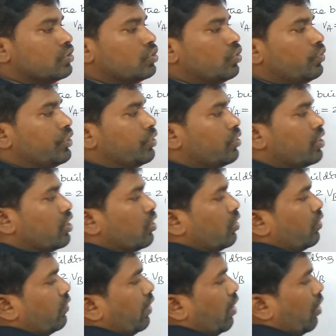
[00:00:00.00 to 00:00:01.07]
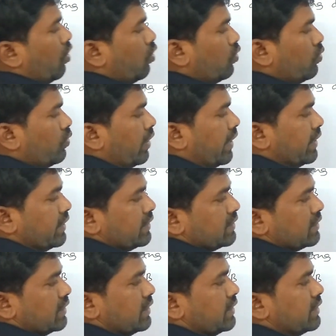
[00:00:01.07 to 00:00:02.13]
So we don't know how
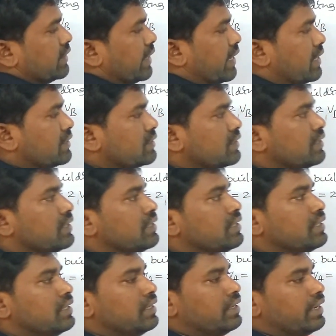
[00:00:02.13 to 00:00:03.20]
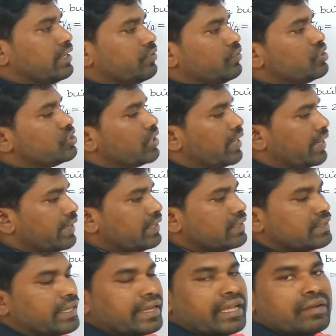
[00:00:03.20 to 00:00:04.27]
height it has, at which
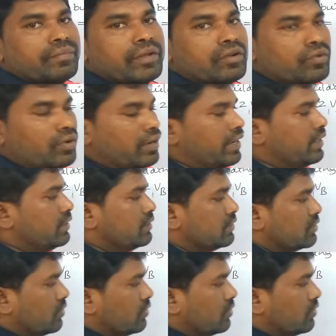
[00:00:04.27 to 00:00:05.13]
height they can be collide.